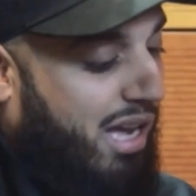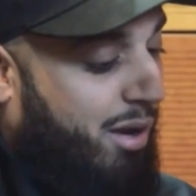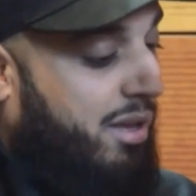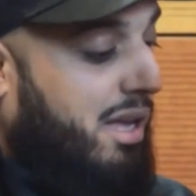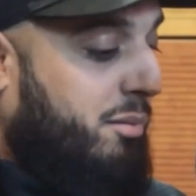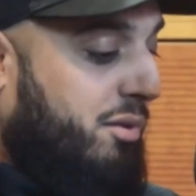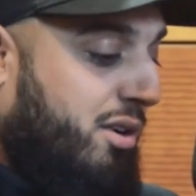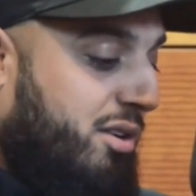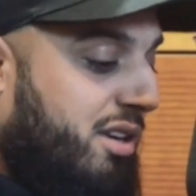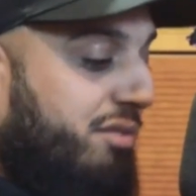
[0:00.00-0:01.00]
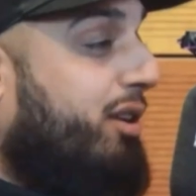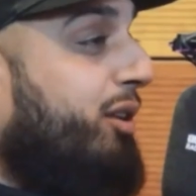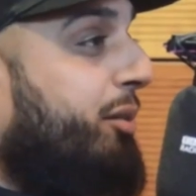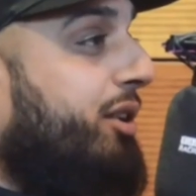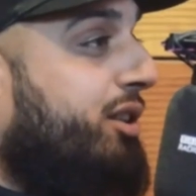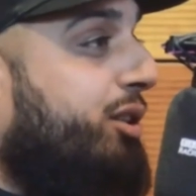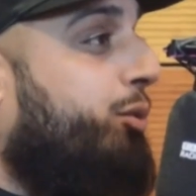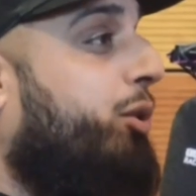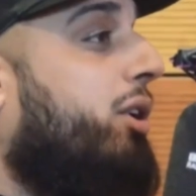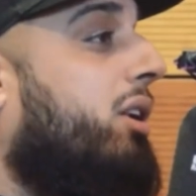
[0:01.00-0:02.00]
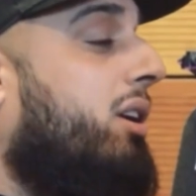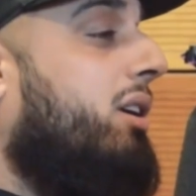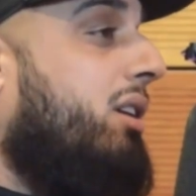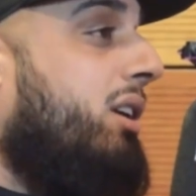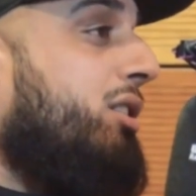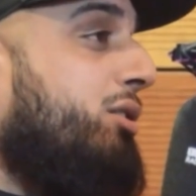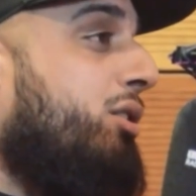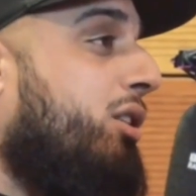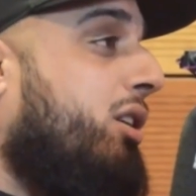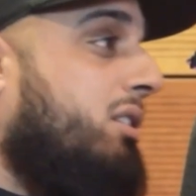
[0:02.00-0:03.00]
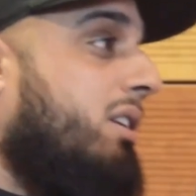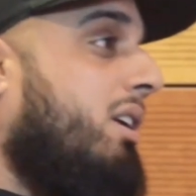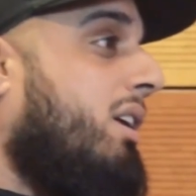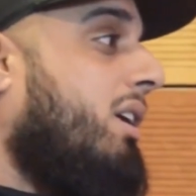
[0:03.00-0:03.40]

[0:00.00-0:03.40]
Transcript: I am a very difficult person to work in the studio because